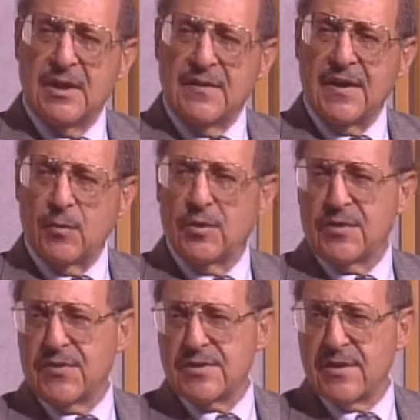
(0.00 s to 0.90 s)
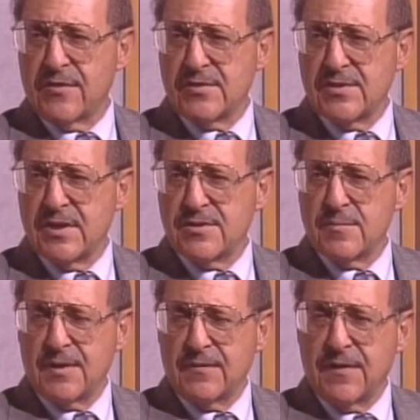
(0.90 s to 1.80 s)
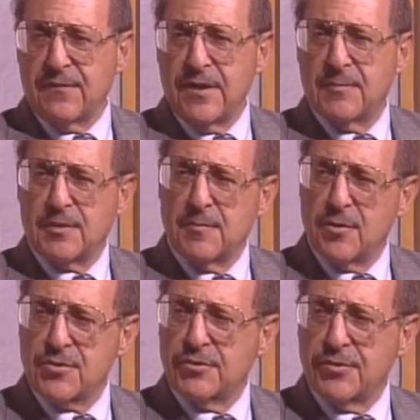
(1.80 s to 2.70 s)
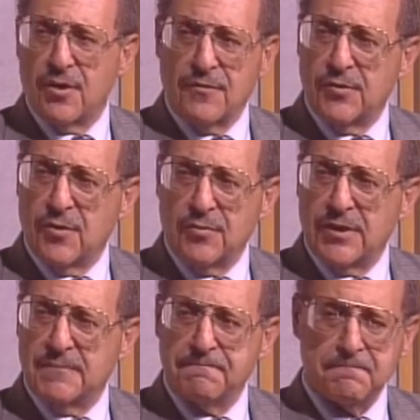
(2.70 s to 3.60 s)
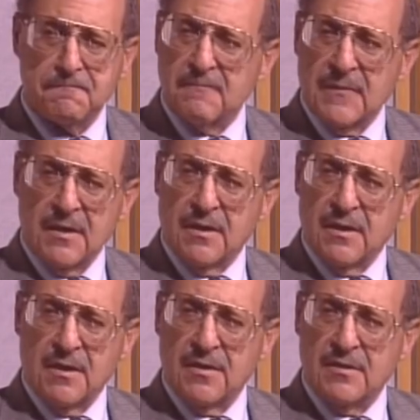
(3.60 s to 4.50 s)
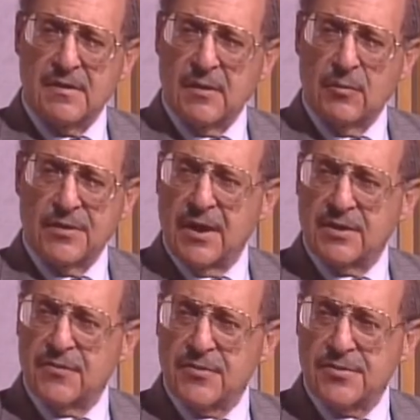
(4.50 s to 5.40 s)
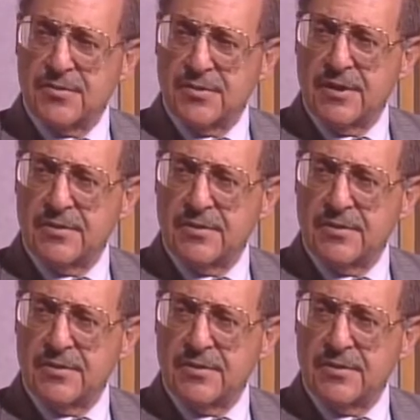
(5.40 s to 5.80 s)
they will get these other diseases. But if they feed them a commercial dog food only, they will not get those diseases.